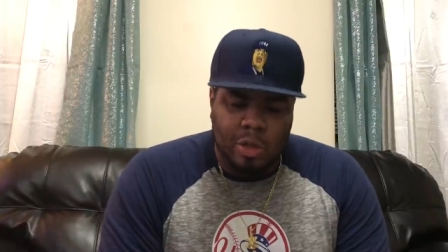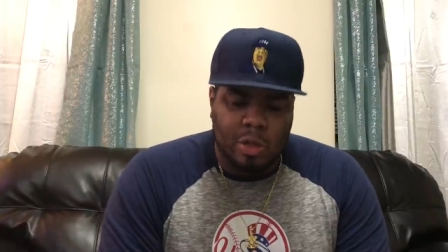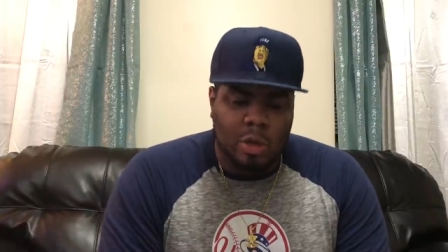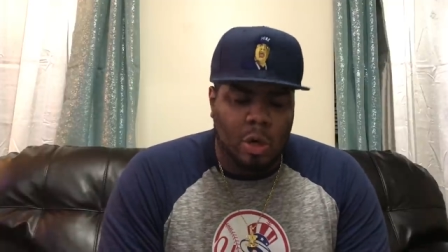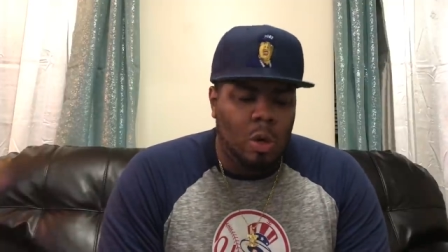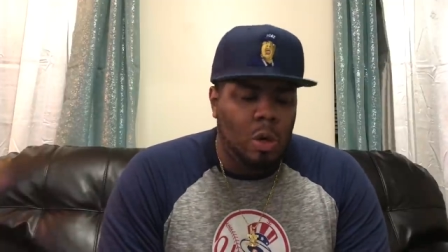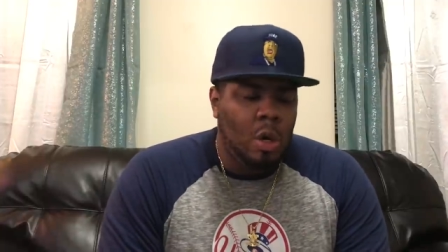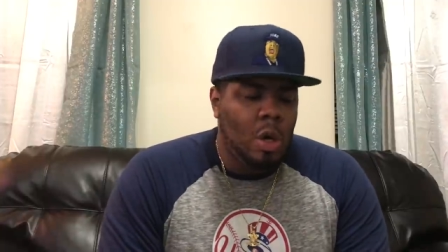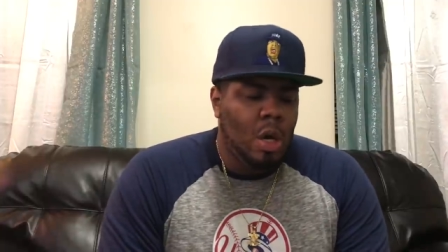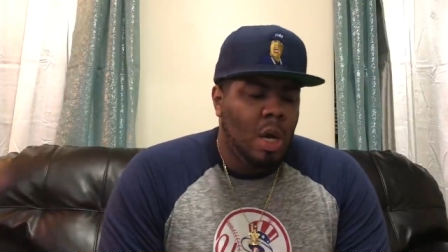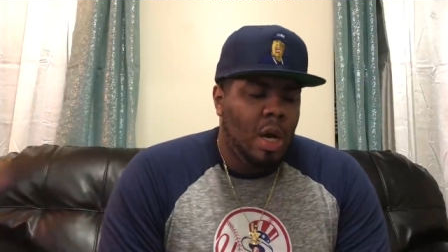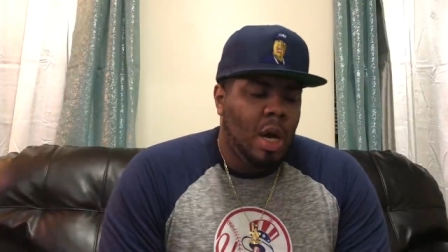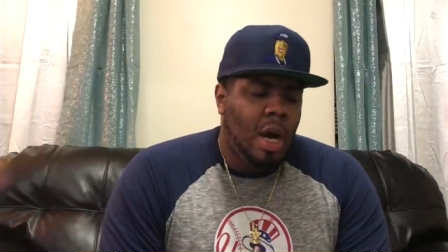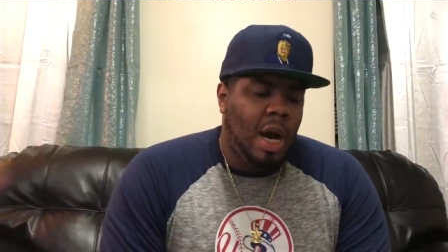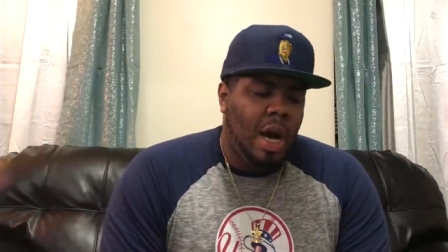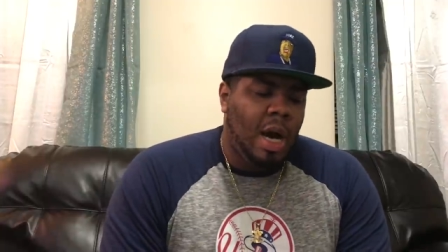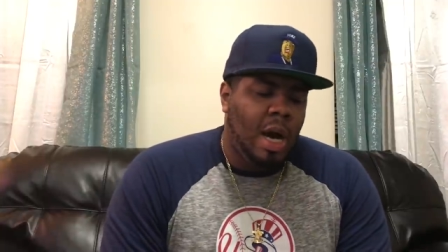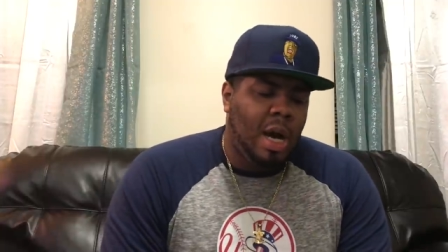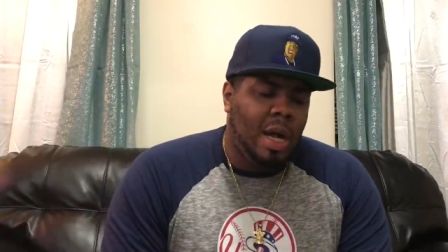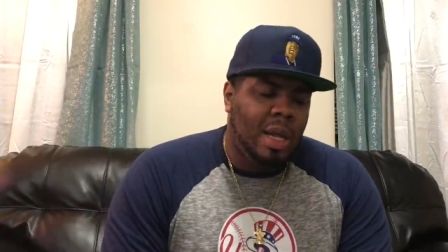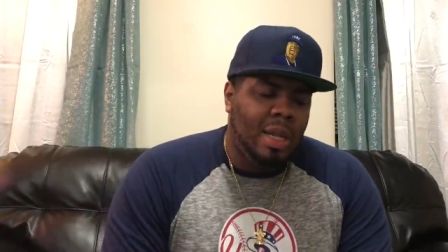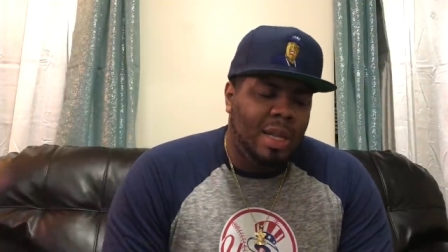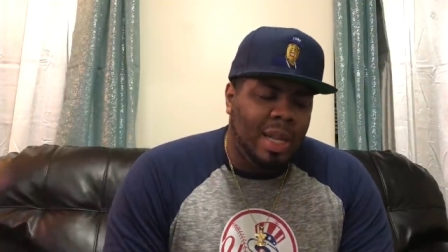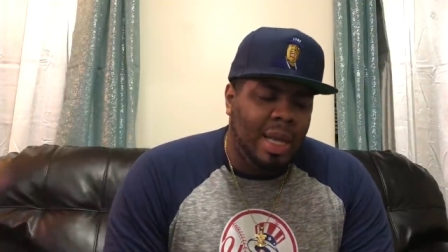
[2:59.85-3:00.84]
So
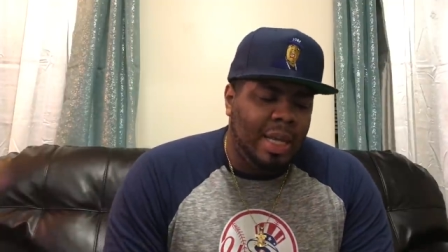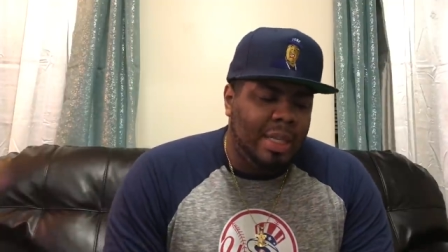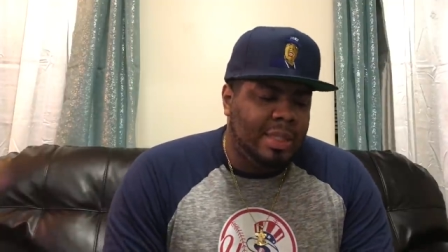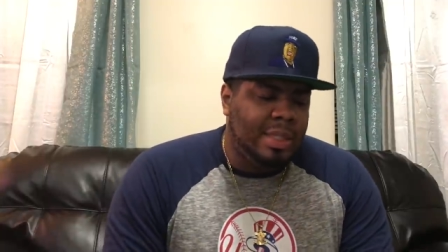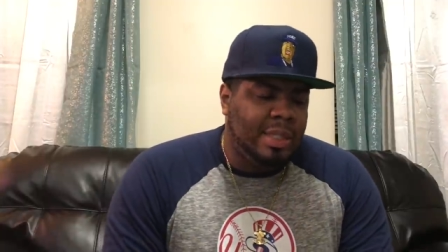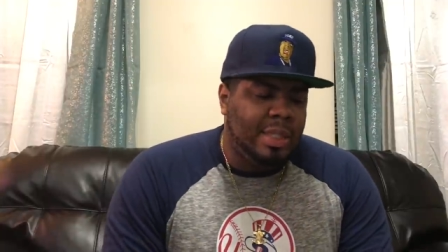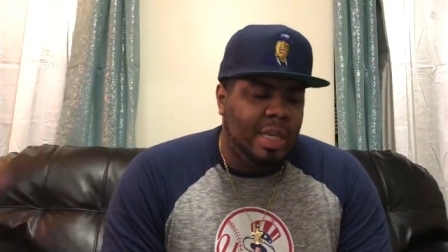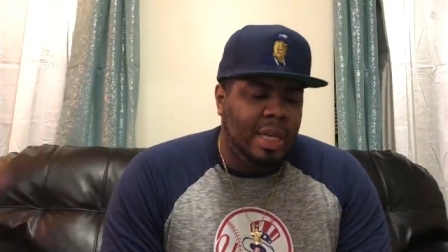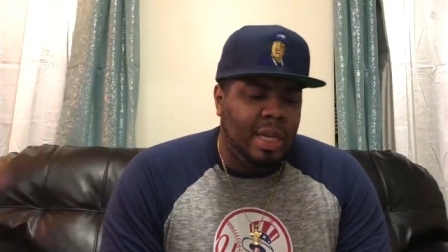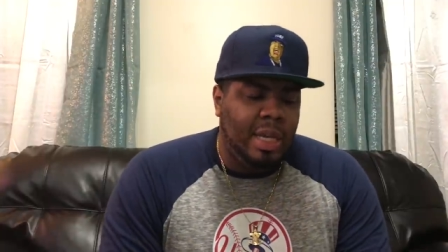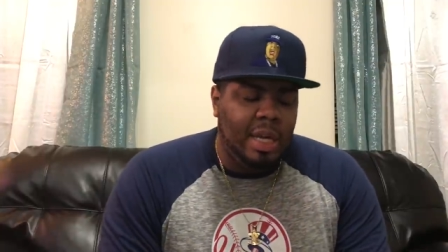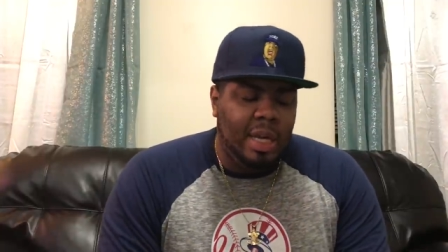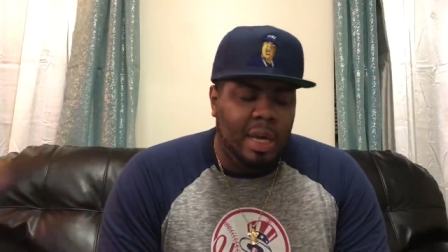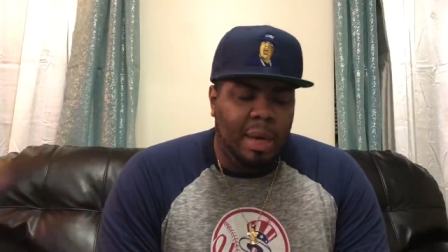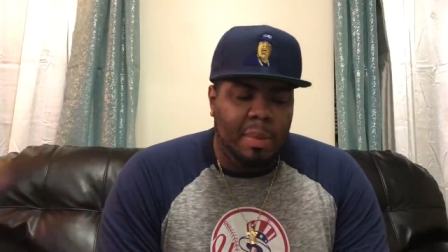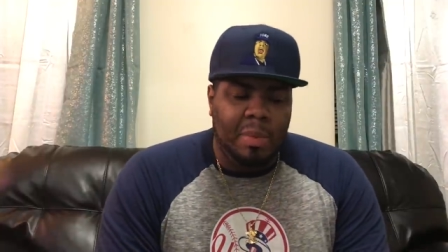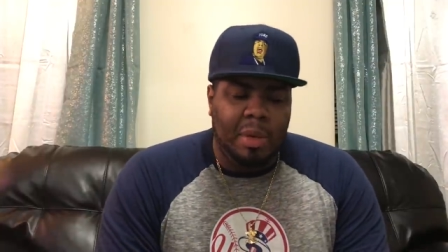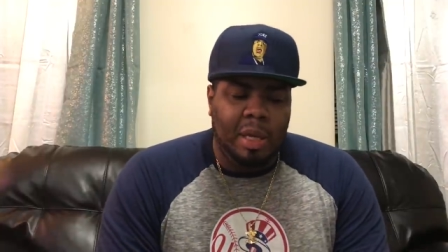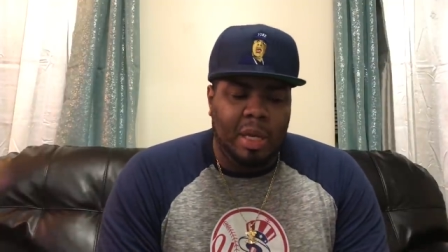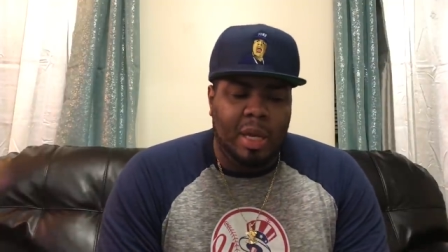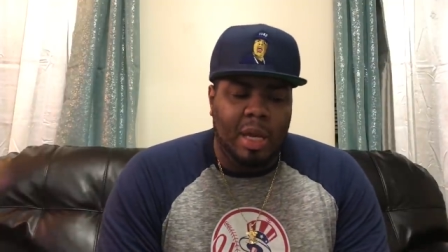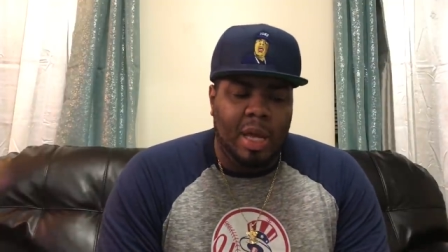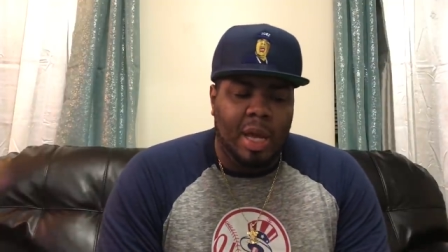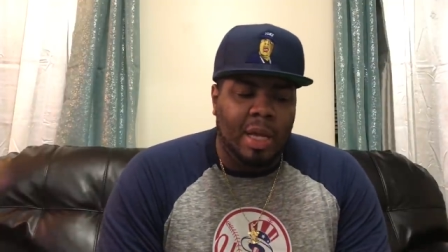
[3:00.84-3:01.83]
uh, let's see. I
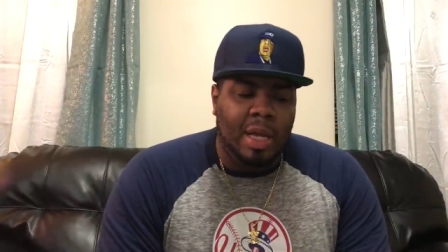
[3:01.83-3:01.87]
mean,